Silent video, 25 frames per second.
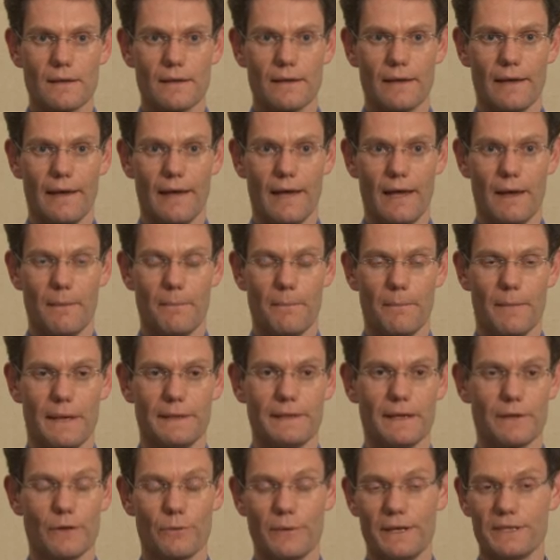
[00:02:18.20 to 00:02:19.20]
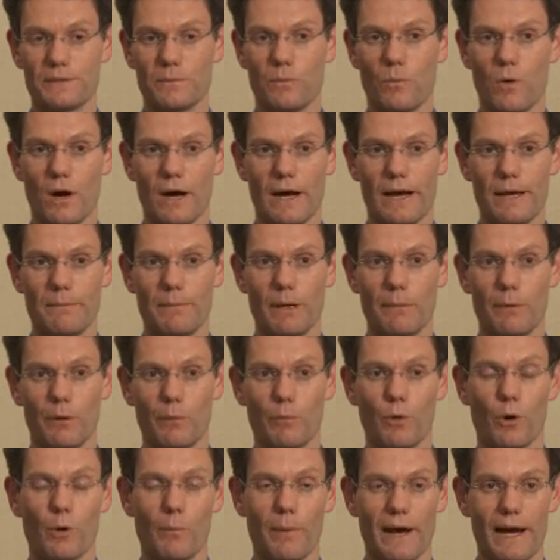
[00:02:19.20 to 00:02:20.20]
Another reason why
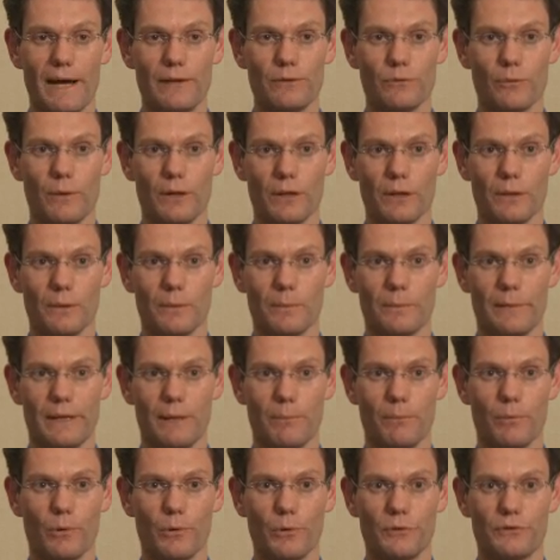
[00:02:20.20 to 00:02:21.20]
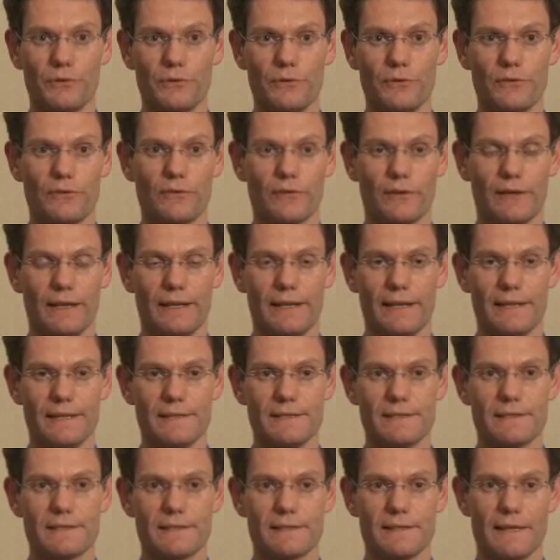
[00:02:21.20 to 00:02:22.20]
mobile broadband will be important
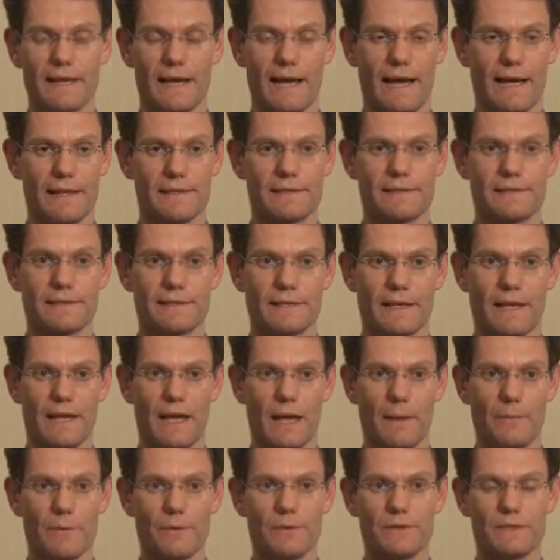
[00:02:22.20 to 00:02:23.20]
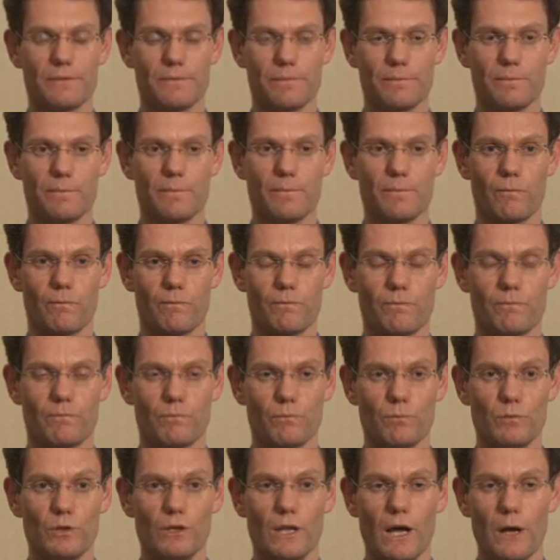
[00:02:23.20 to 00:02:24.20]
is that there is a
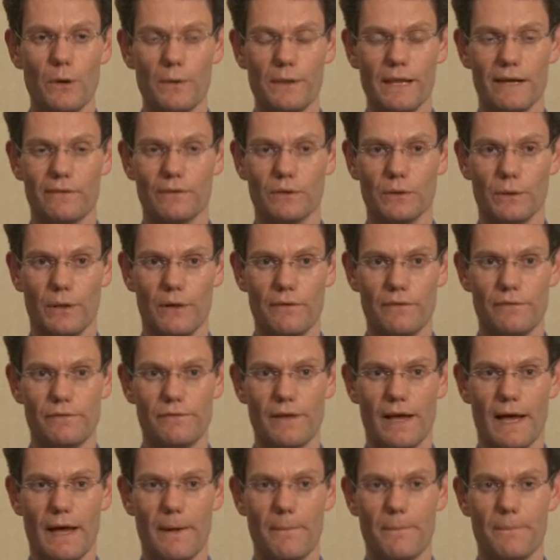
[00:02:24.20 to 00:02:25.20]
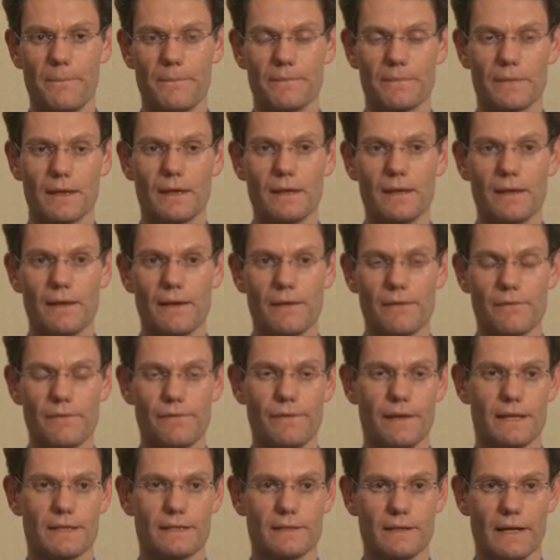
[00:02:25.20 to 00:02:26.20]
low level of
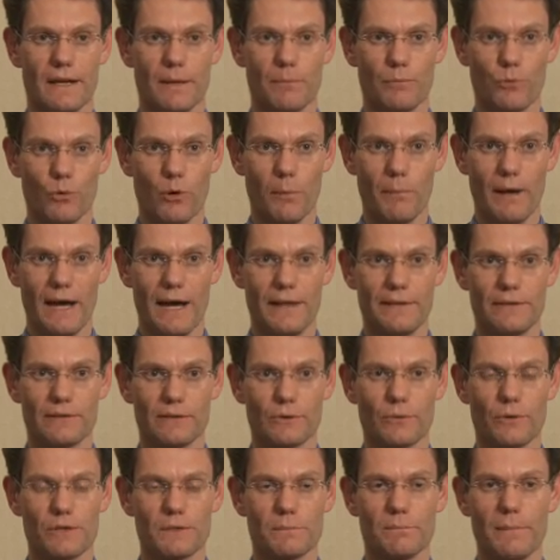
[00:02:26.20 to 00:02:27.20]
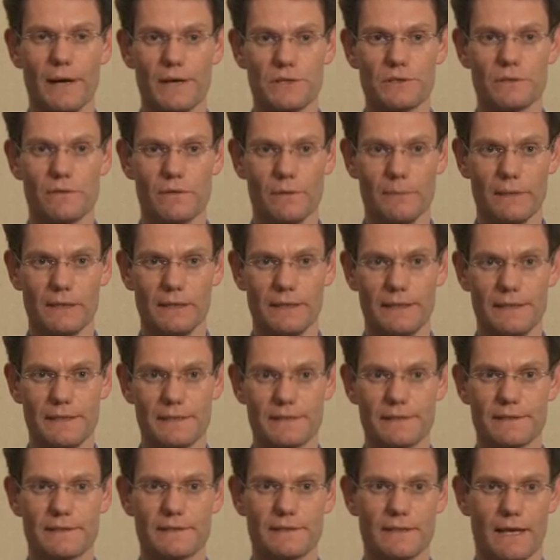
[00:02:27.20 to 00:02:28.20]
fixed line broadband across much of the Middle
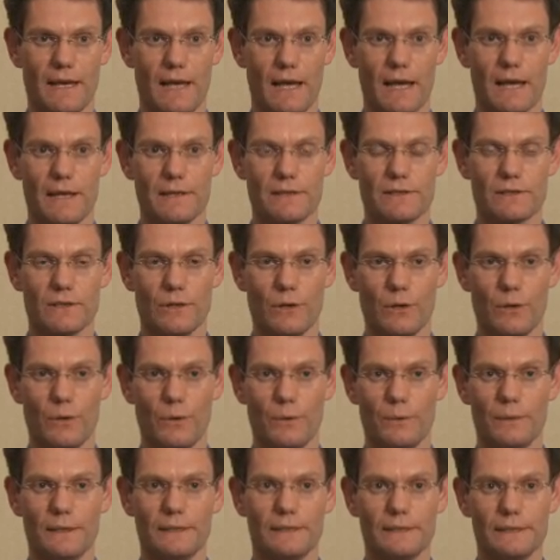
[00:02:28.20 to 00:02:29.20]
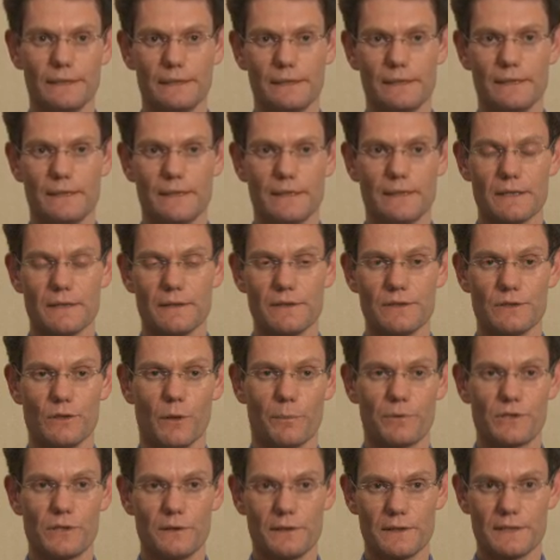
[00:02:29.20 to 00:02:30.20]
East, so there's an
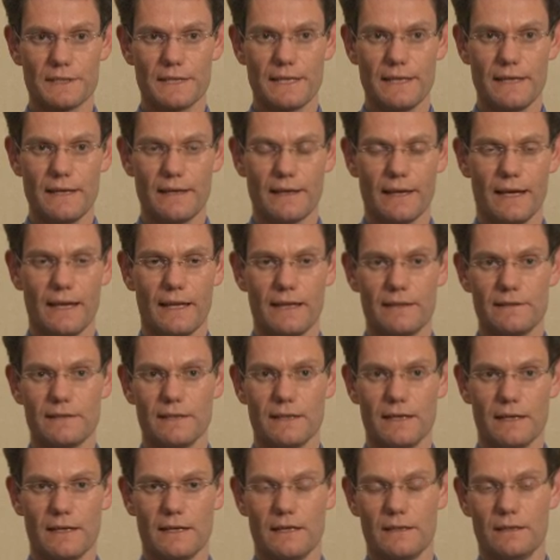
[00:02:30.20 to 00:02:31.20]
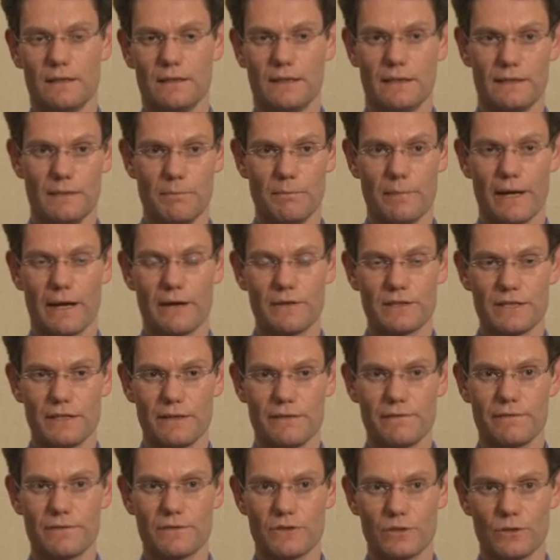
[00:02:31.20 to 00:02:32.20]
opportunity and an
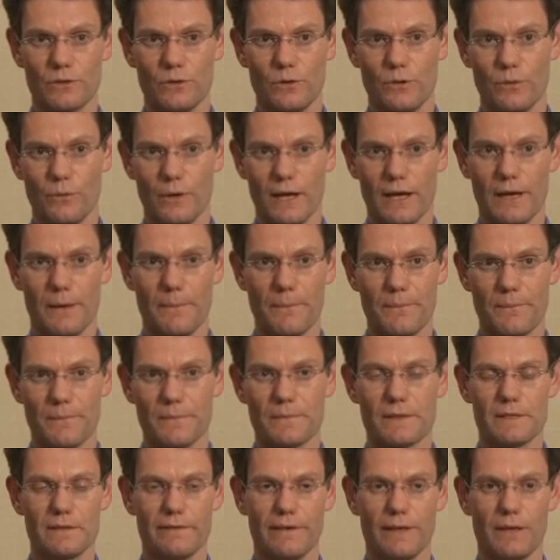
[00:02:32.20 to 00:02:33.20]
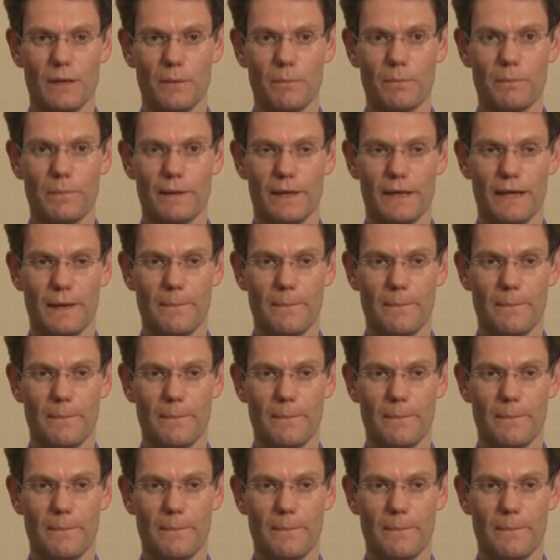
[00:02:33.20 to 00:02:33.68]
imperative to develop